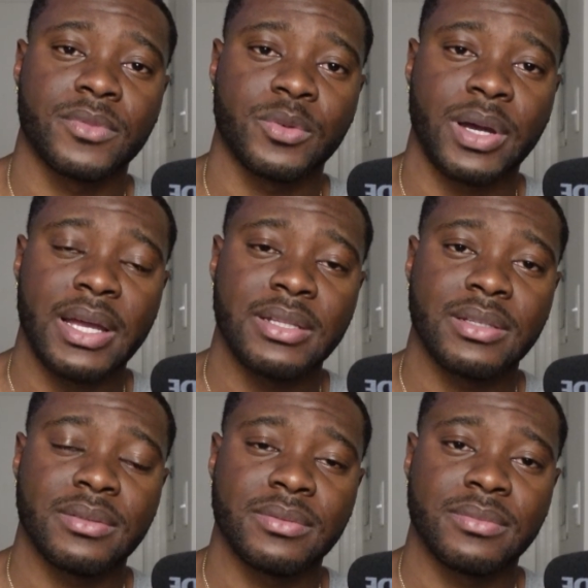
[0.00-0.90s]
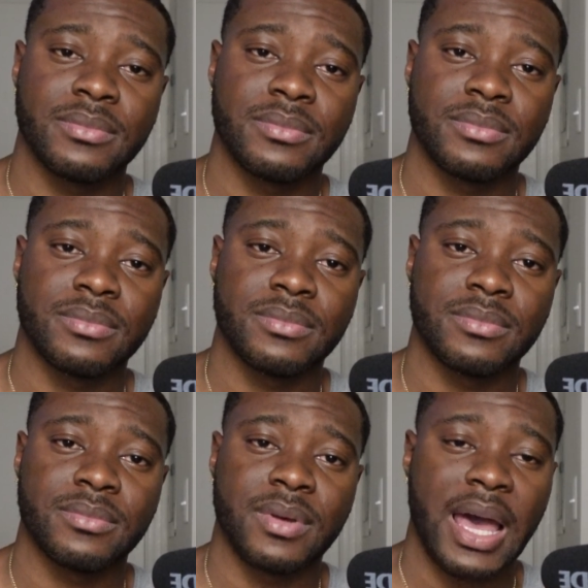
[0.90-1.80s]
Right?
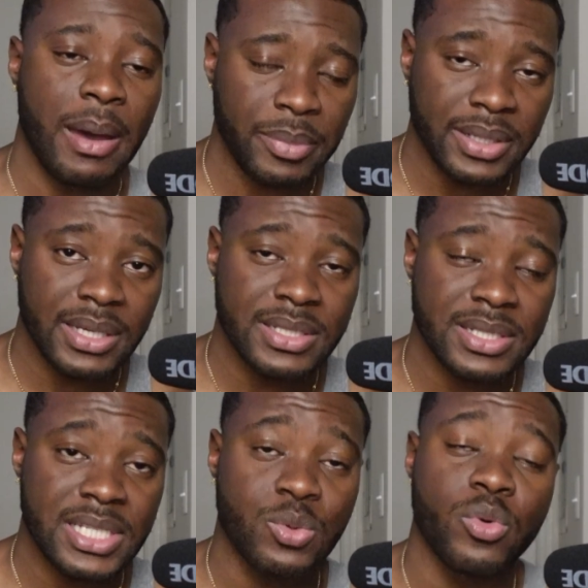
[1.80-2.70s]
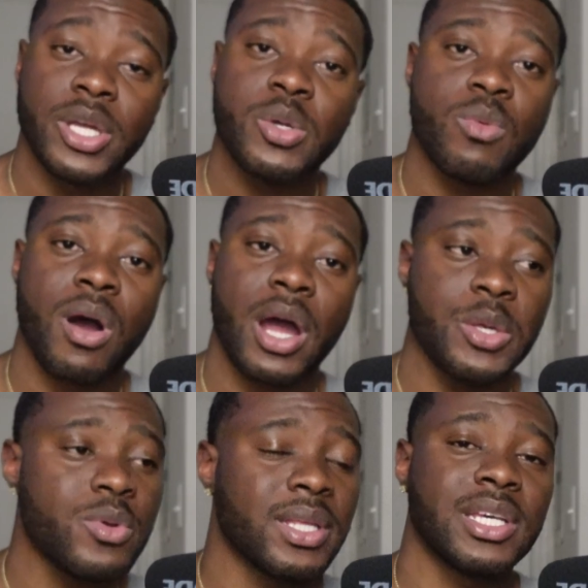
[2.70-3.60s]
Happiness is where you are.
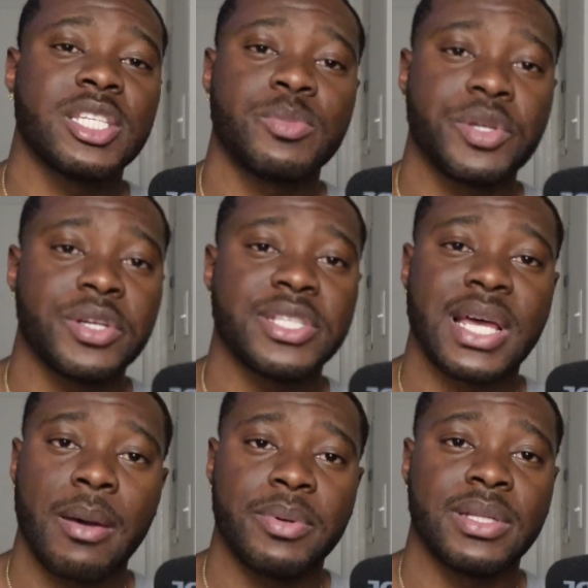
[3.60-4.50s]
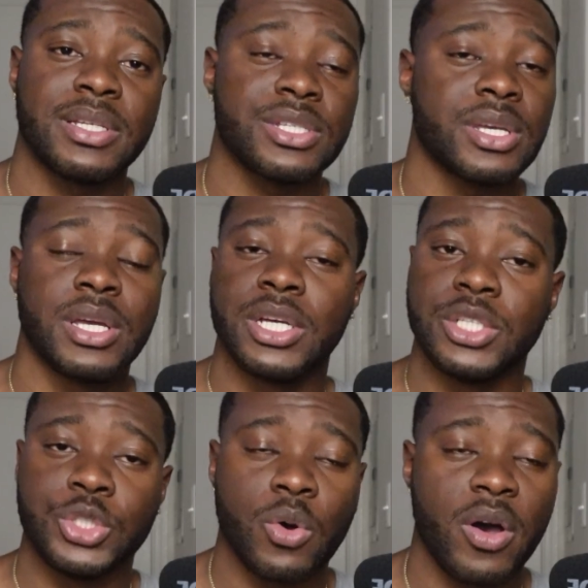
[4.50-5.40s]
You can experience happiness,
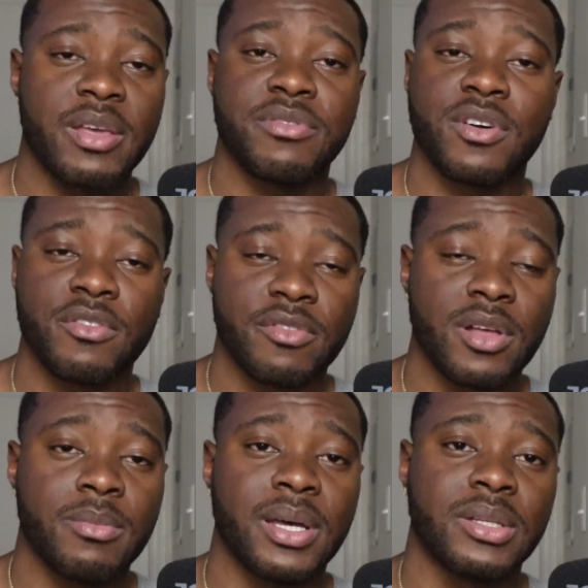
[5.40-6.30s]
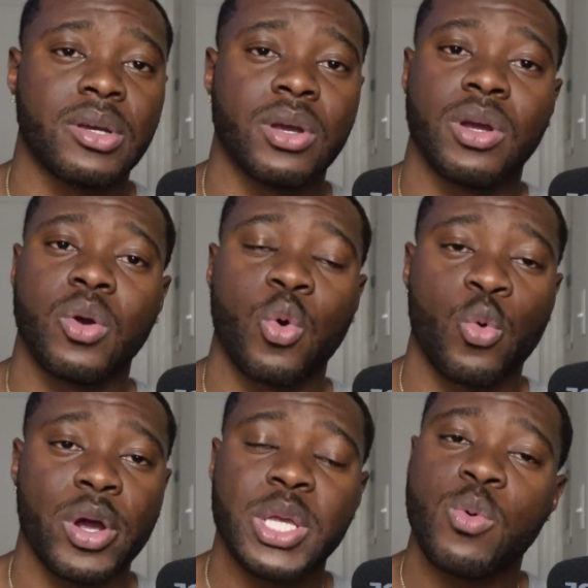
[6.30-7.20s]
joy, fulfillment
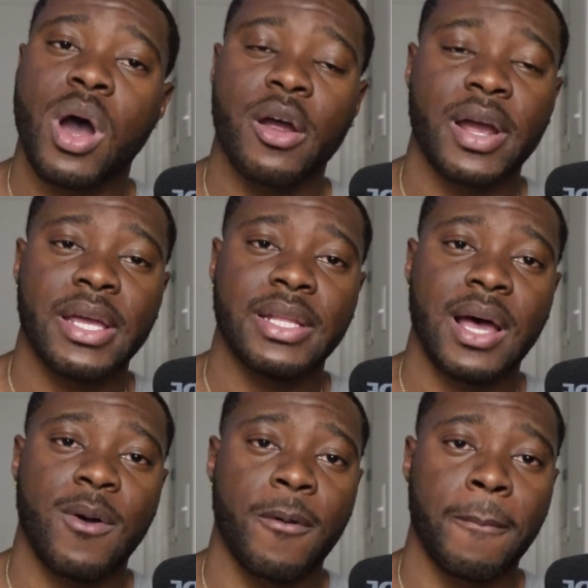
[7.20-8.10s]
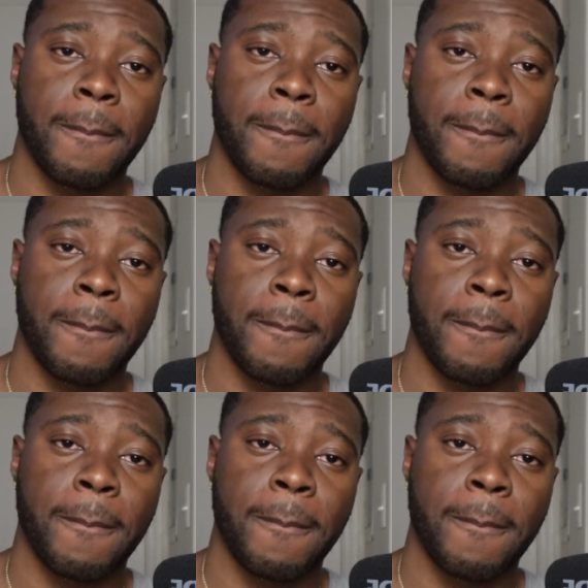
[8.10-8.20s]
where you are right now.